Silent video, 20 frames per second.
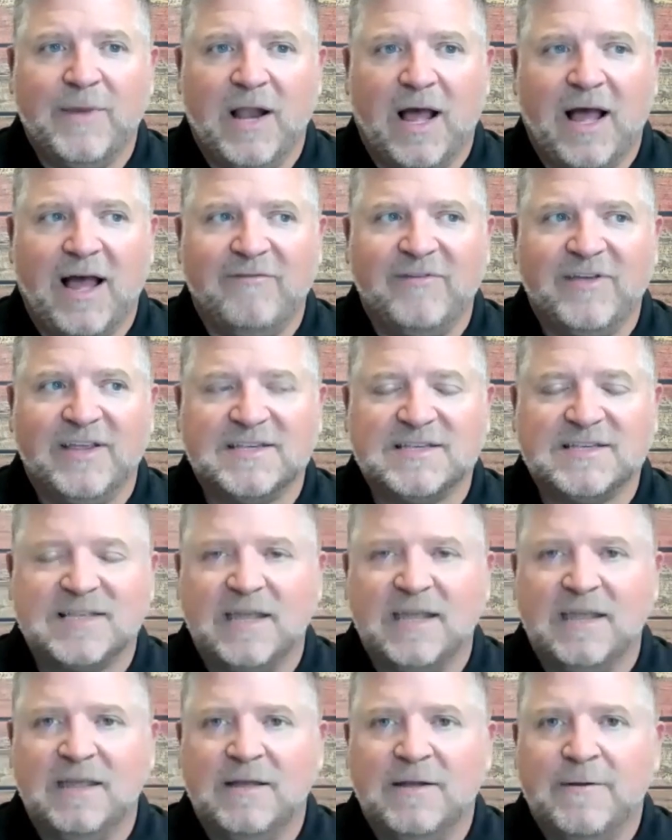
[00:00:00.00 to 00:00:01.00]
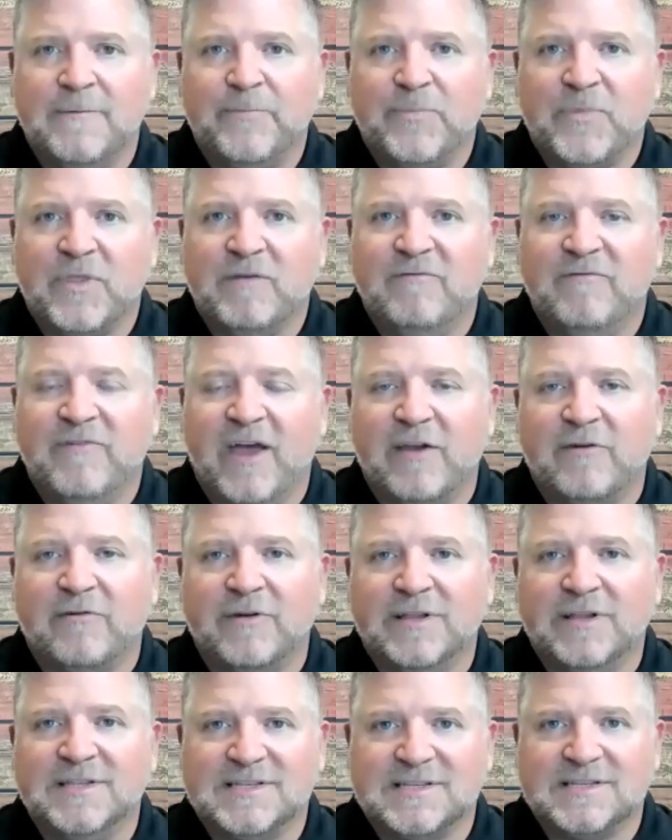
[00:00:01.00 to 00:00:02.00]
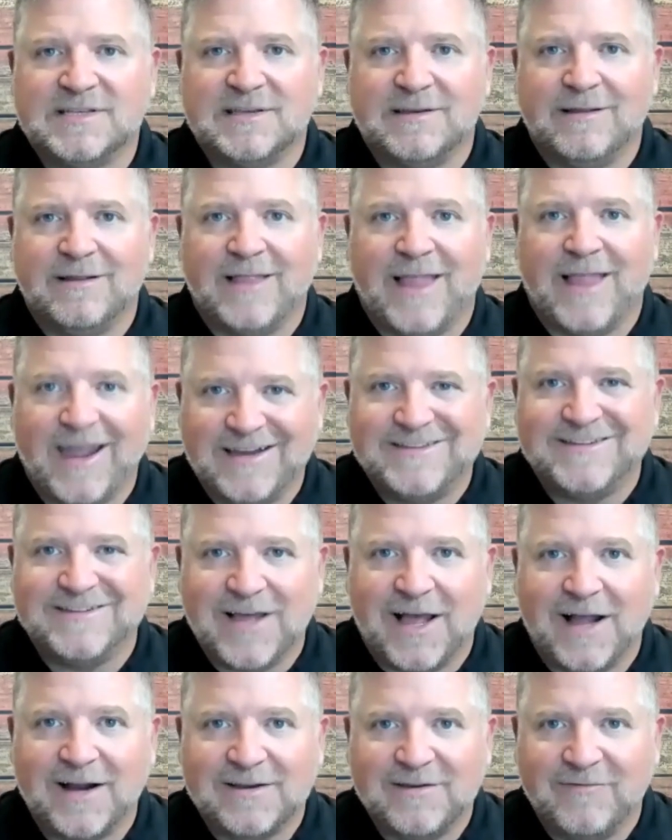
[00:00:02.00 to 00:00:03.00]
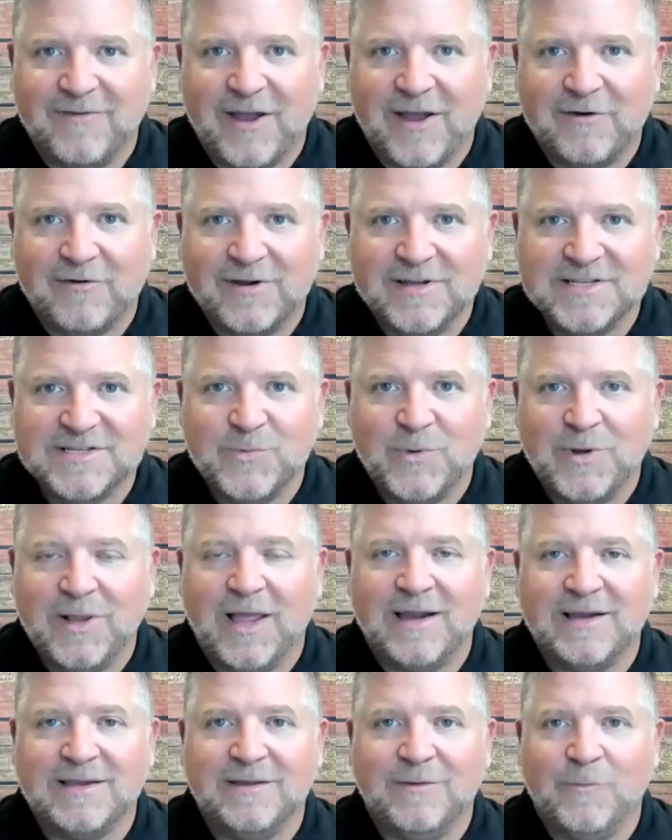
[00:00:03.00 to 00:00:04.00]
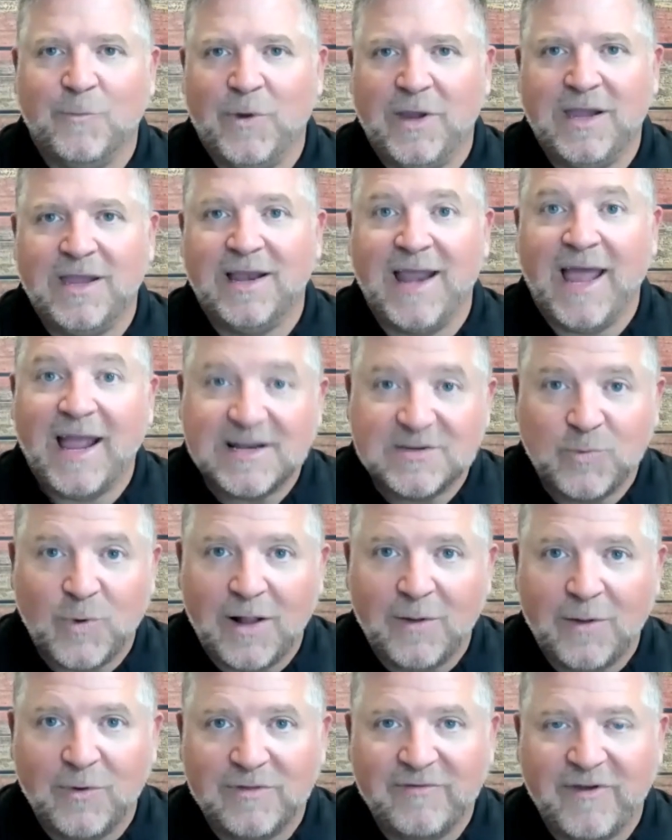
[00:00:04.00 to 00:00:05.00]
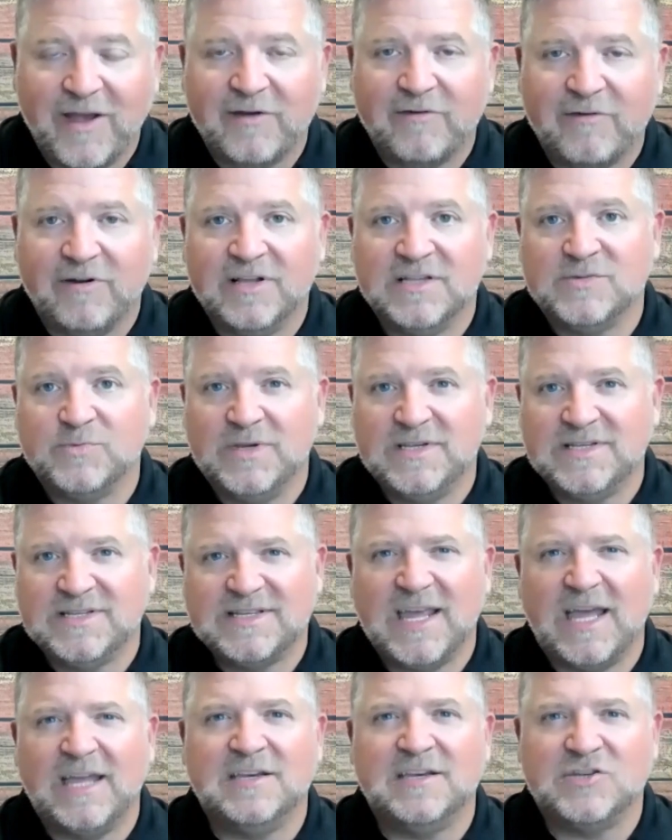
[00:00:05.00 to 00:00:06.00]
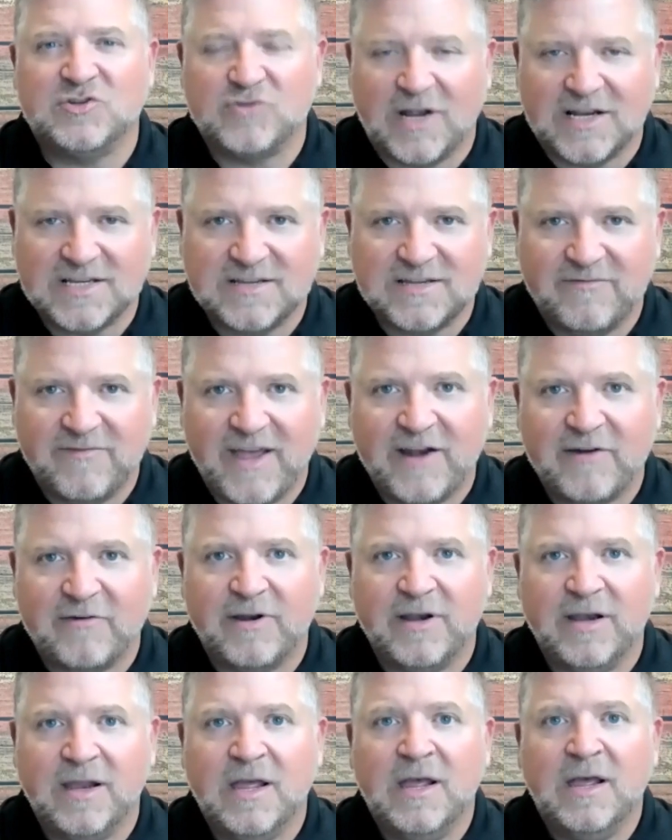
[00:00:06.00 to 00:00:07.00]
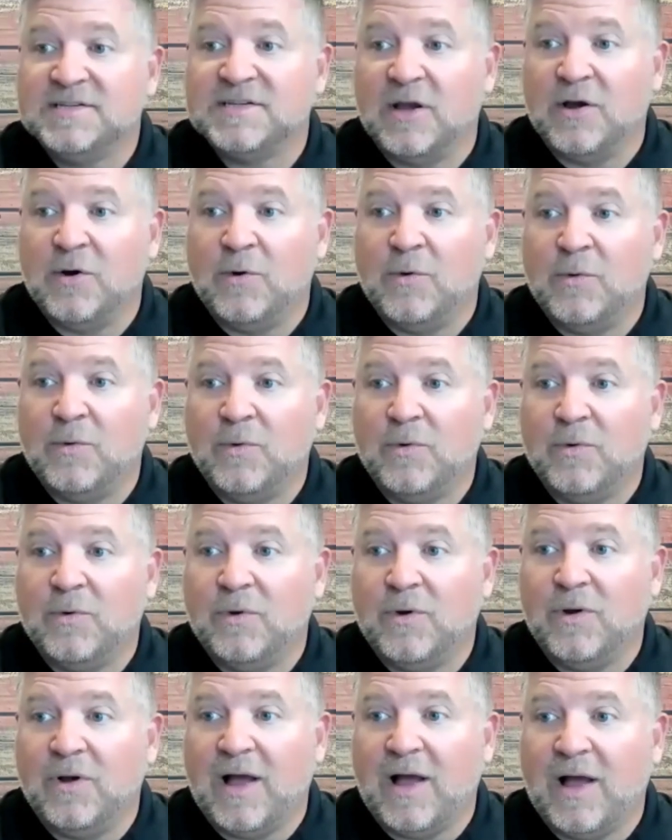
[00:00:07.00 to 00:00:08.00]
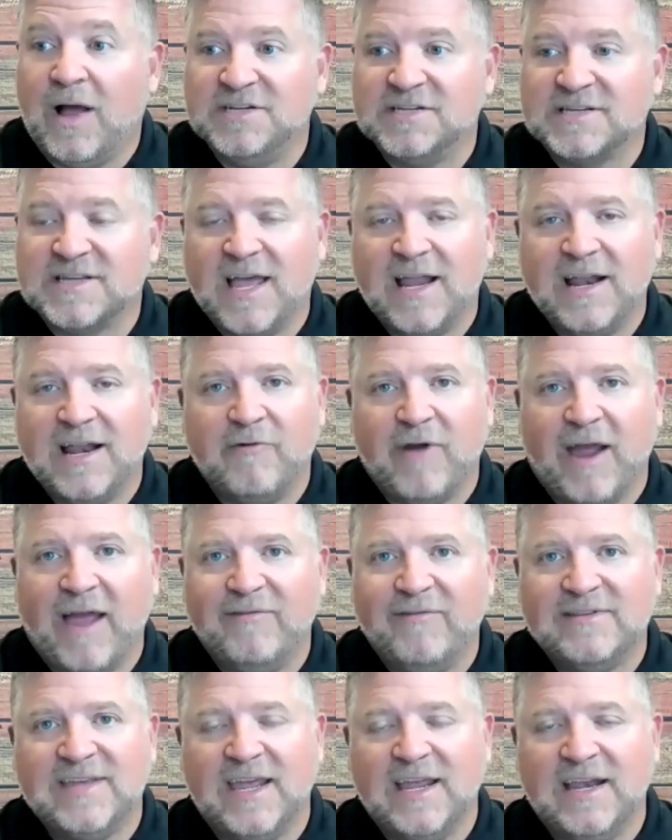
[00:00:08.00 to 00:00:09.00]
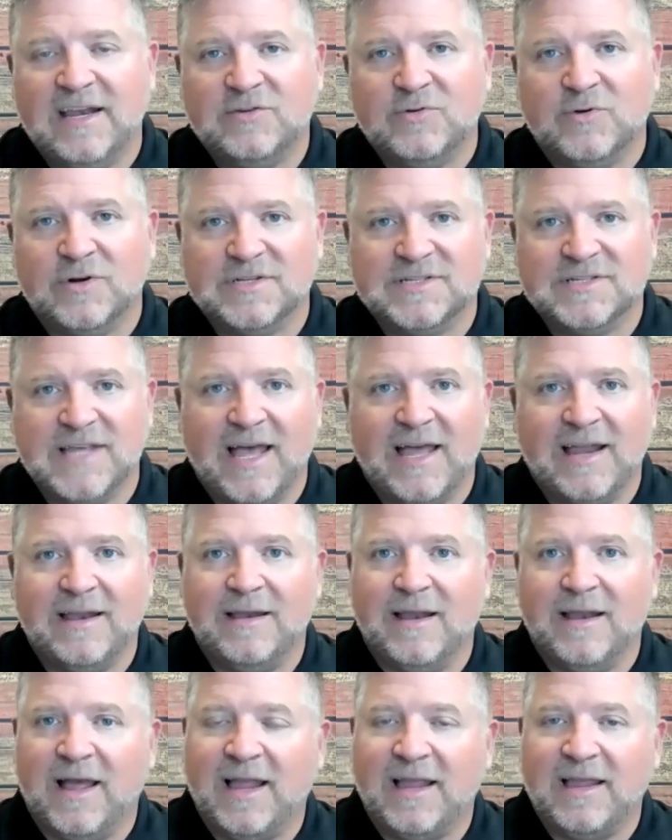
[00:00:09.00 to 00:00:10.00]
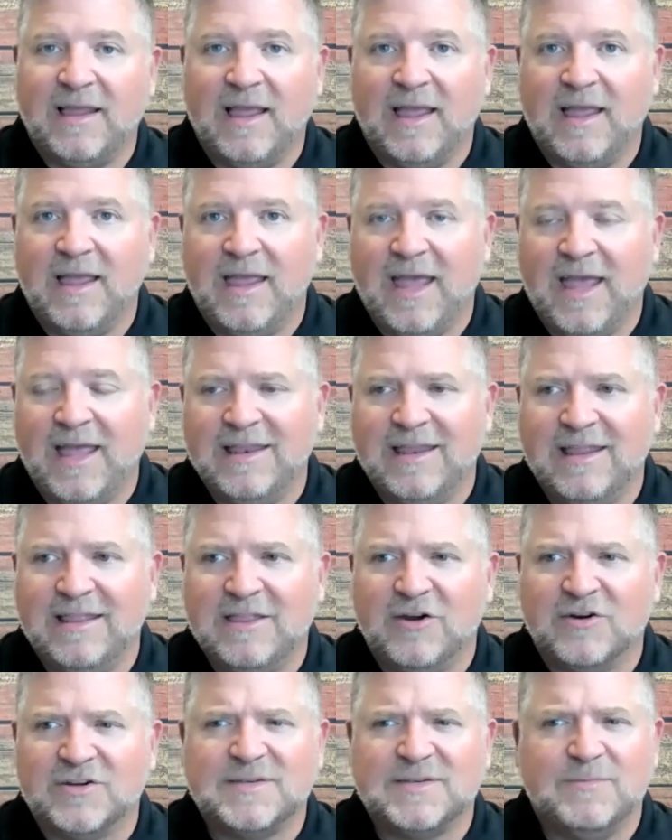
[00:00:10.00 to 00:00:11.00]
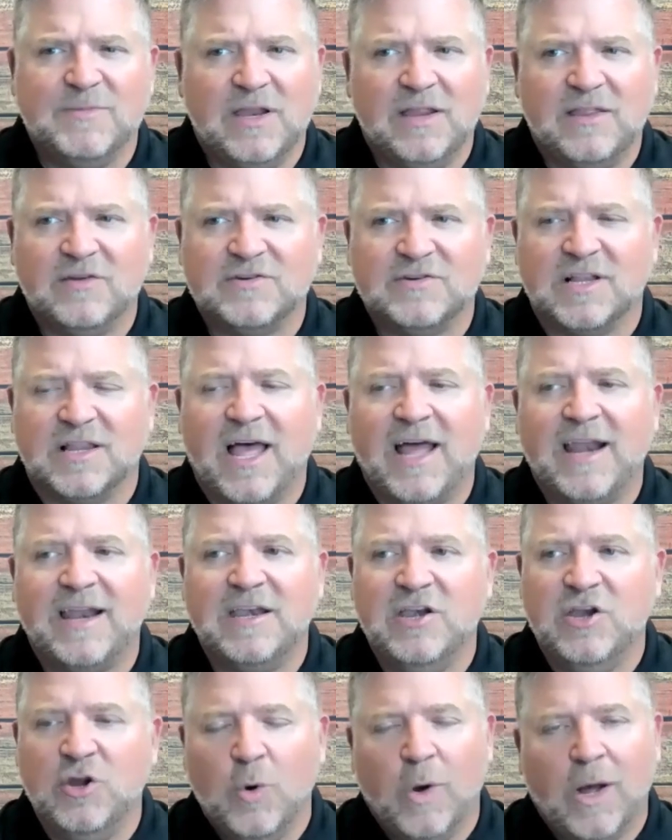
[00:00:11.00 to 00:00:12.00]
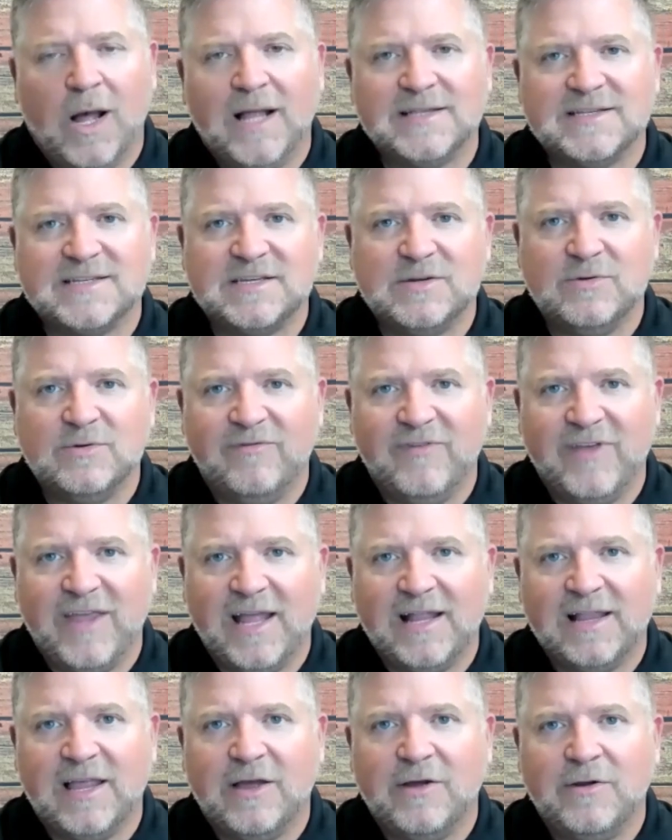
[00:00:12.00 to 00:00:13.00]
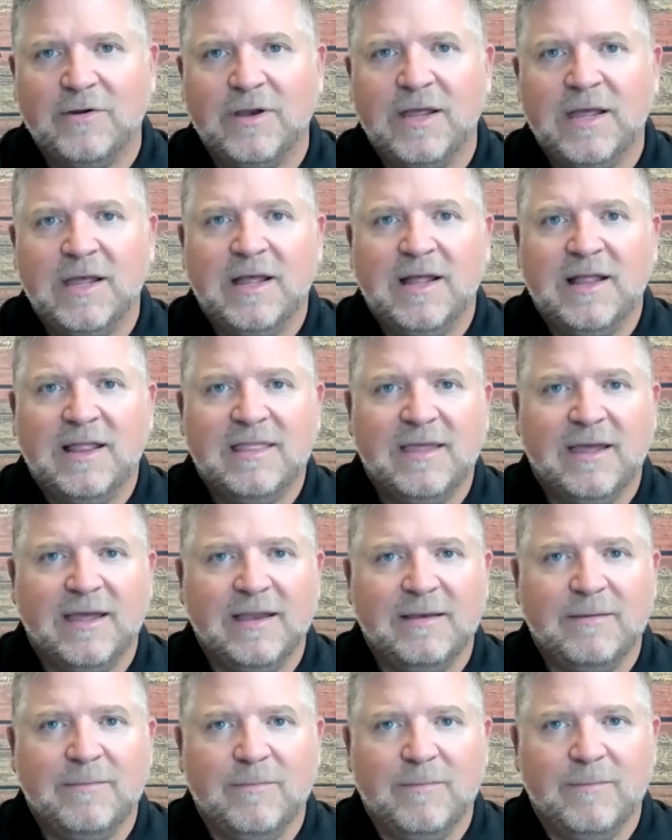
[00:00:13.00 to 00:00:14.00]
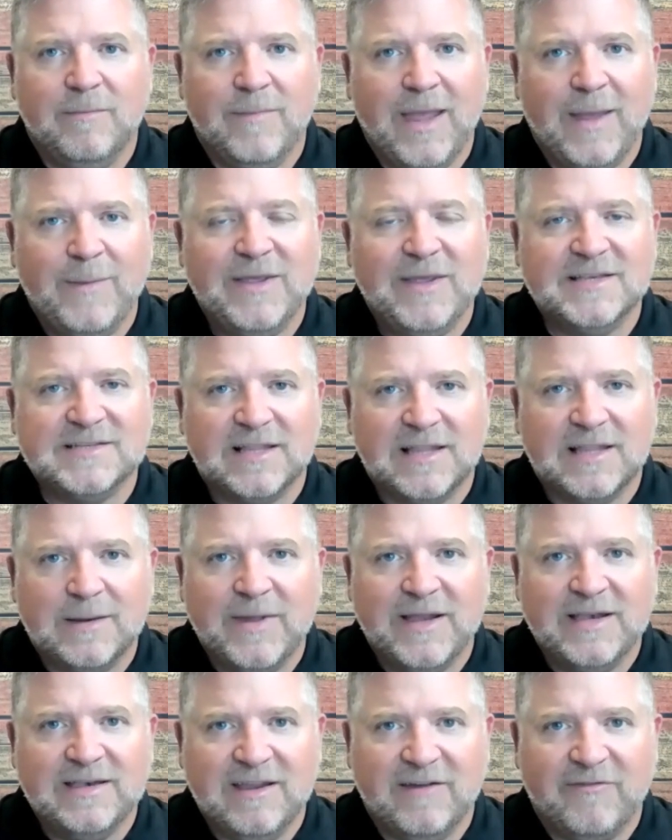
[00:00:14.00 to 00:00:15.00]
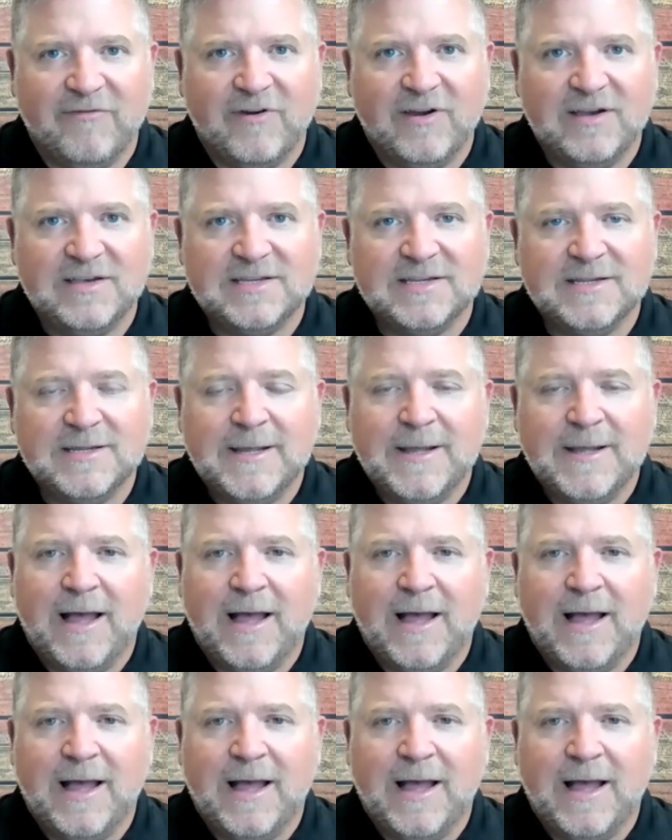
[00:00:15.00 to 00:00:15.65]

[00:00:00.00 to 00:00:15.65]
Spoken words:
obviously veterans like to talk to veterans. We connect well with veterans. We tend to trust a veteran. So I just kind of gravitated towards that. And there's a lot of nuance to a VA loan that maybe is a little bit different.